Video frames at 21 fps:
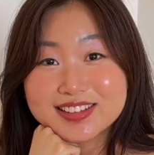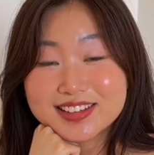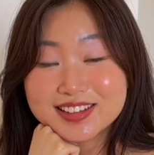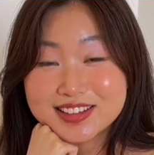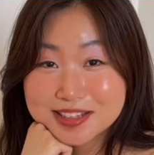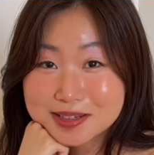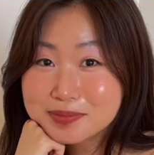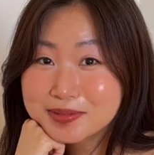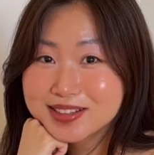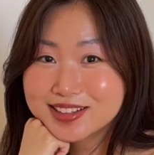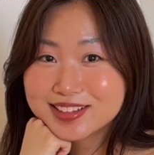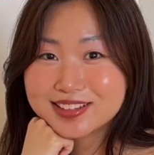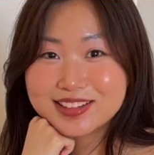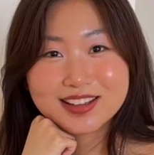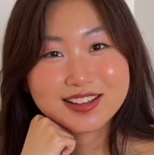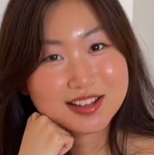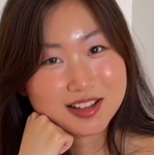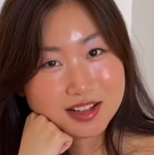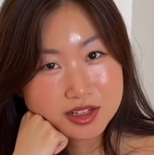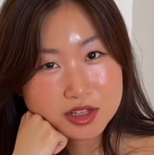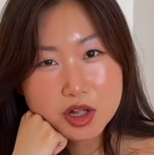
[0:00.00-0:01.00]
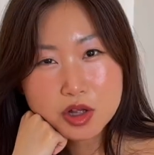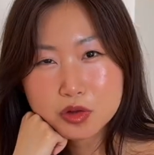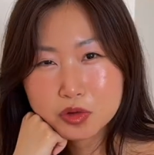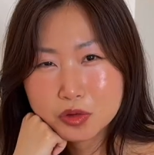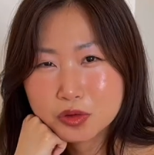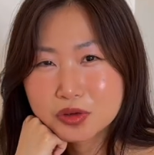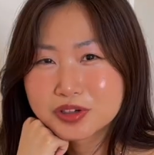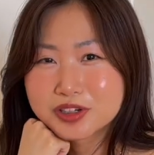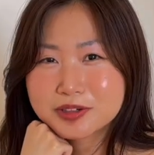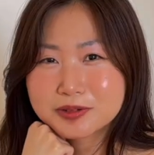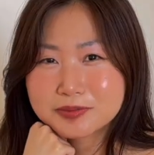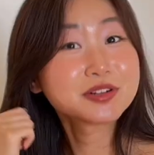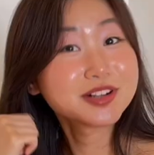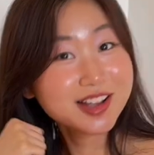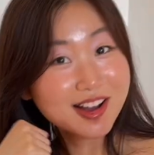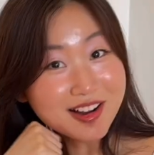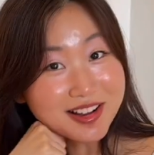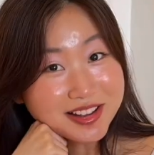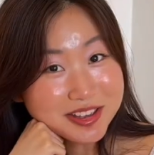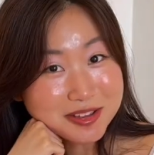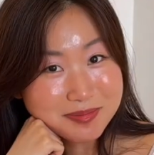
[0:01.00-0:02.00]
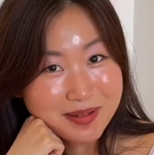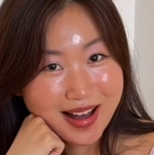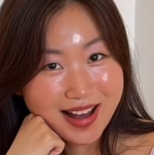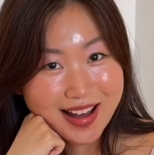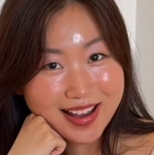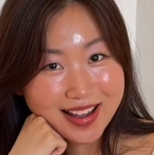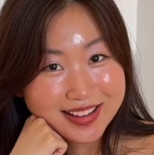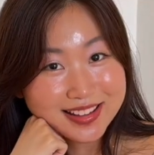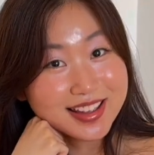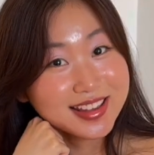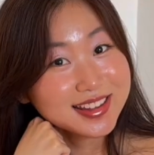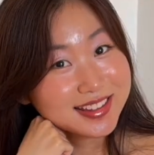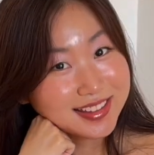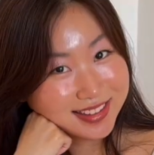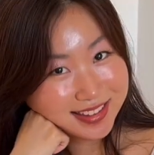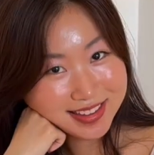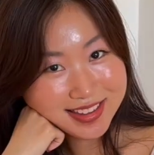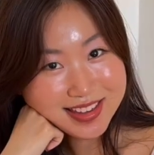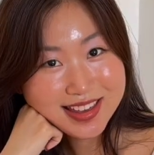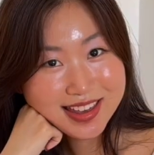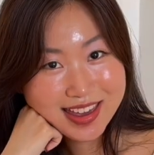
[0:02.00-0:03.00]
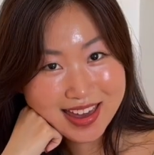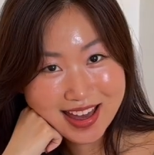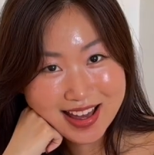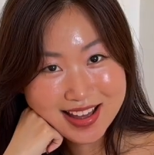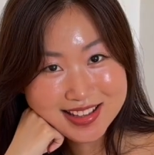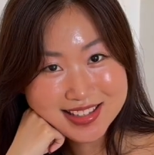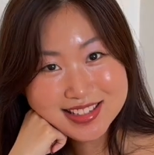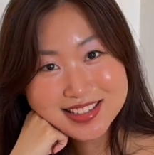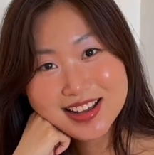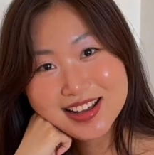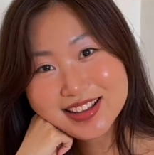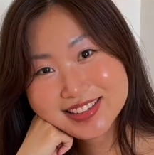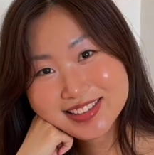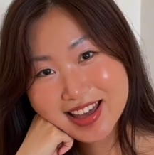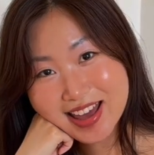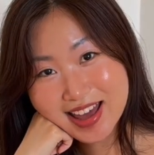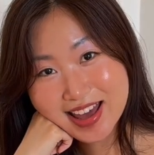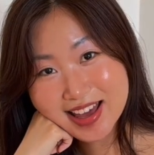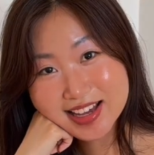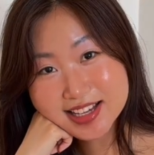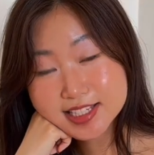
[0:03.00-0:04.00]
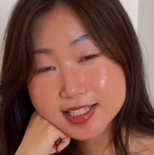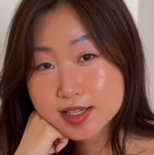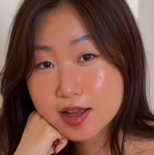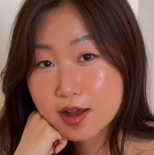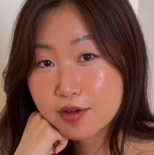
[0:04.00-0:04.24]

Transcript: keep it in your preoccupied. He gets a text